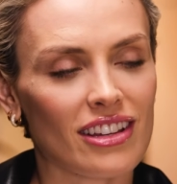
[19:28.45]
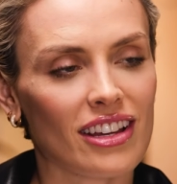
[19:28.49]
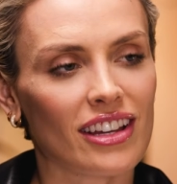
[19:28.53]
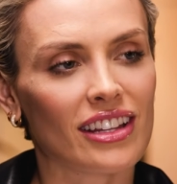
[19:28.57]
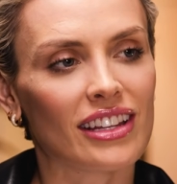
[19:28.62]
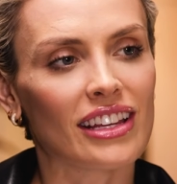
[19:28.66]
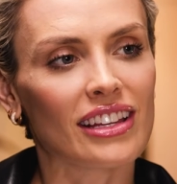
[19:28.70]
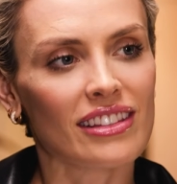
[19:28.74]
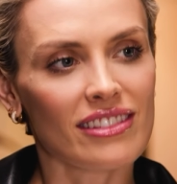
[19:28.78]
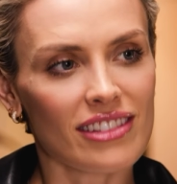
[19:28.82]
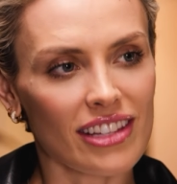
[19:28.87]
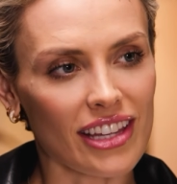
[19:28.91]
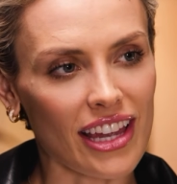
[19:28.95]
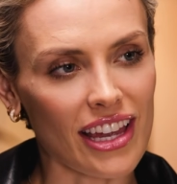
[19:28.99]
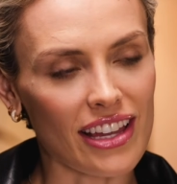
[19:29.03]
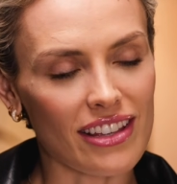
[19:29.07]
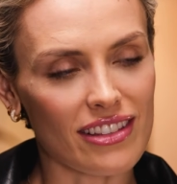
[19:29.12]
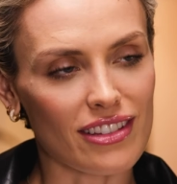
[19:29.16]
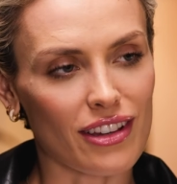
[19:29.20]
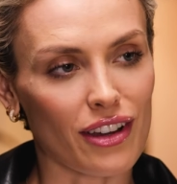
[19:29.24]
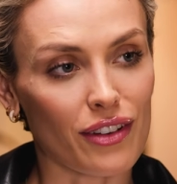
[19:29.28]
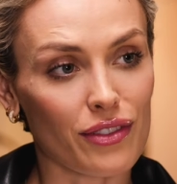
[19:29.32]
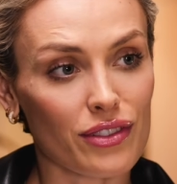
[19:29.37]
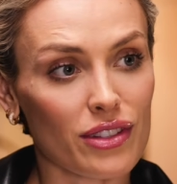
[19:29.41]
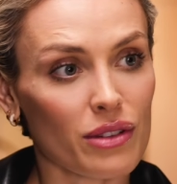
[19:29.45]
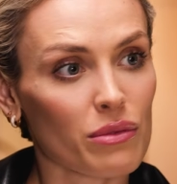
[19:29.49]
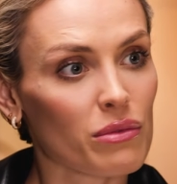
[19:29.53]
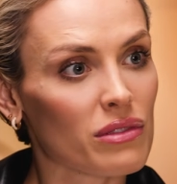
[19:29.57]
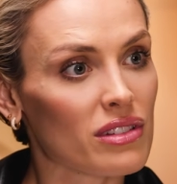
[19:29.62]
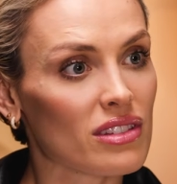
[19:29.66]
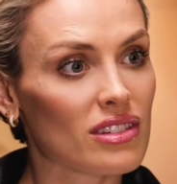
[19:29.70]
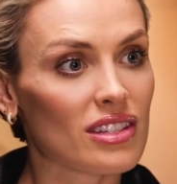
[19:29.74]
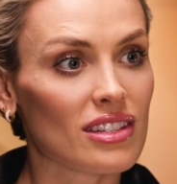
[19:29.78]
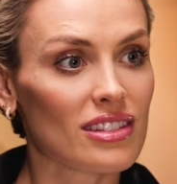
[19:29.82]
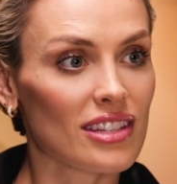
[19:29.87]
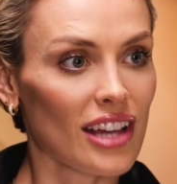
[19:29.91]
an indicator of
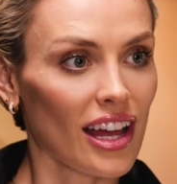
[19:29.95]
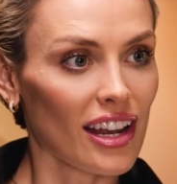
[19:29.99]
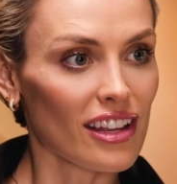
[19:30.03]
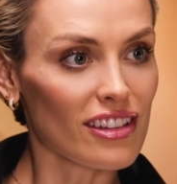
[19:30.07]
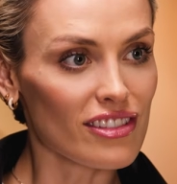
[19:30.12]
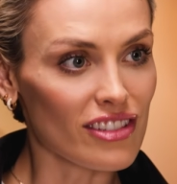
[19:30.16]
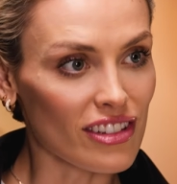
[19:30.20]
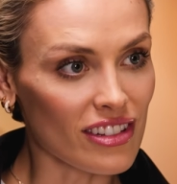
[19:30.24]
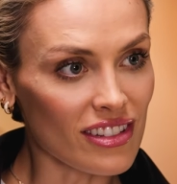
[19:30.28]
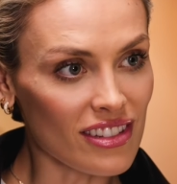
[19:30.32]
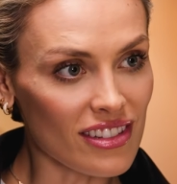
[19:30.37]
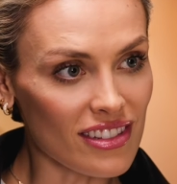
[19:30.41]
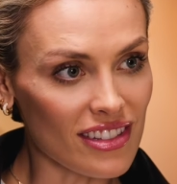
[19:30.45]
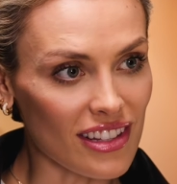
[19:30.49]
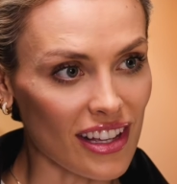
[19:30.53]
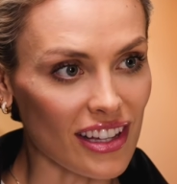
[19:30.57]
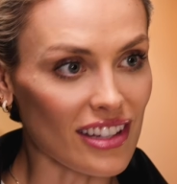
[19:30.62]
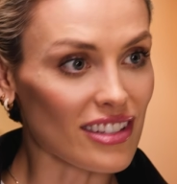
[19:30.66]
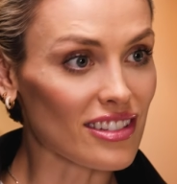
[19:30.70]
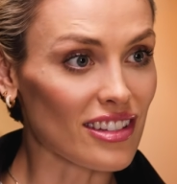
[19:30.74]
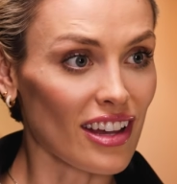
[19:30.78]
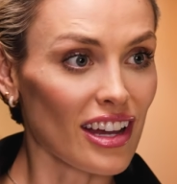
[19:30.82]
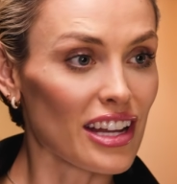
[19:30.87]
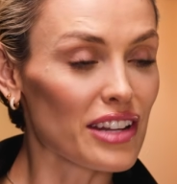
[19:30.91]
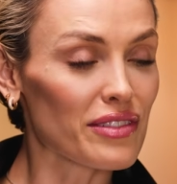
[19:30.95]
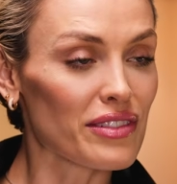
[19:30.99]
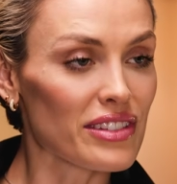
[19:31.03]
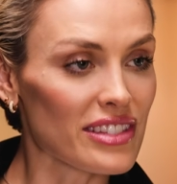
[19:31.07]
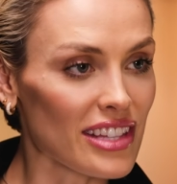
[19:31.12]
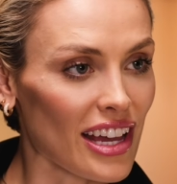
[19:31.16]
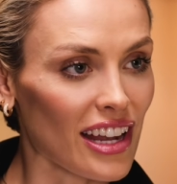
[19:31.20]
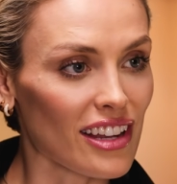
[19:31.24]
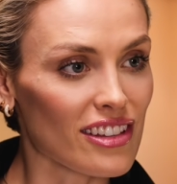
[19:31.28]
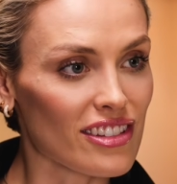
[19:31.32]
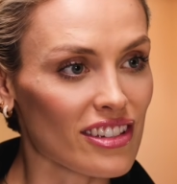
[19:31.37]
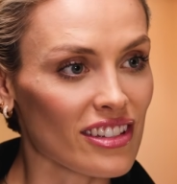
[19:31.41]
someone's intelligence, like a sign of
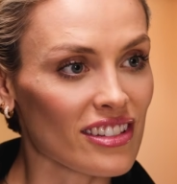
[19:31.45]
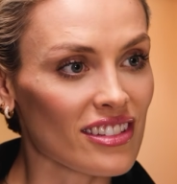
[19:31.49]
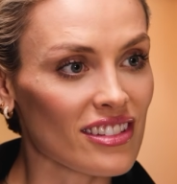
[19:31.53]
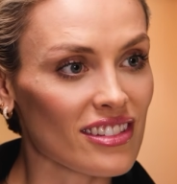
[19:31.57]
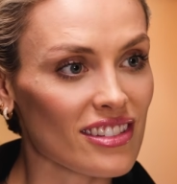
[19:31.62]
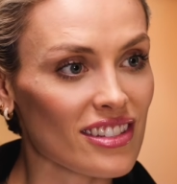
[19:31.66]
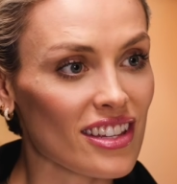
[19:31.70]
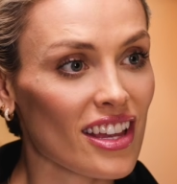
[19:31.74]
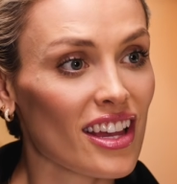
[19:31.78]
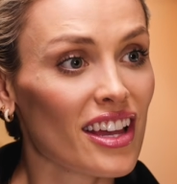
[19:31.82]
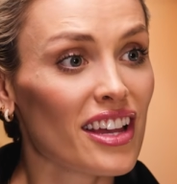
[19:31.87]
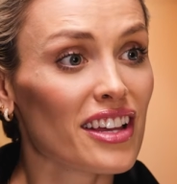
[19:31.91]
intelligence.